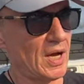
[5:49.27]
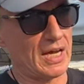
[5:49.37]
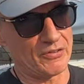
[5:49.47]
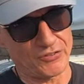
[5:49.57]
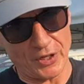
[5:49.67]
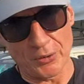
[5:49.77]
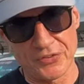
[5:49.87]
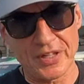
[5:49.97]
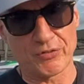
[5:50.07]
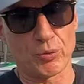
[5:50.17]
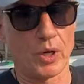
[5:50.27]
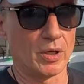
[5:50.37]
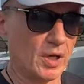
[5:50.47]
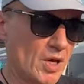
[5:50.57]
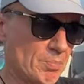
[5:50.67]
And so is this one.
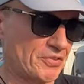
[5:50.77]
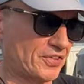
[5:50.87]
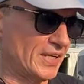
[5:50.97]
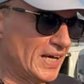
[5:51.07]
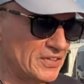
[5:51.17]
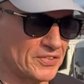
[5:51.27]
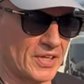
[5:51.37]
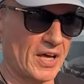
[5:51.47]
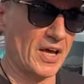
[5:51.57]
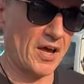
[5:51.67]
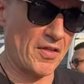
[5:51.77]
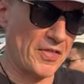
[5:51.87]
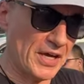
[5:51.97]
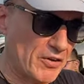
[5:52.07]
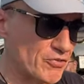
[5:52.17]
But tonight,
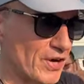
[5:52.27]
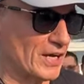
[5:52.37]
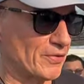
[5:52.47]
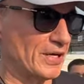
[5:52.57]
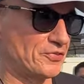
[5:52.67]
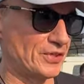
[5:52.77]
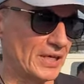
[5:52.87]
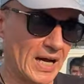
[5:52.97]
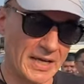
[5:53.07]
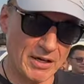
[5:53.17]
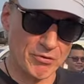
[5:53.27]
they are drag racing, and I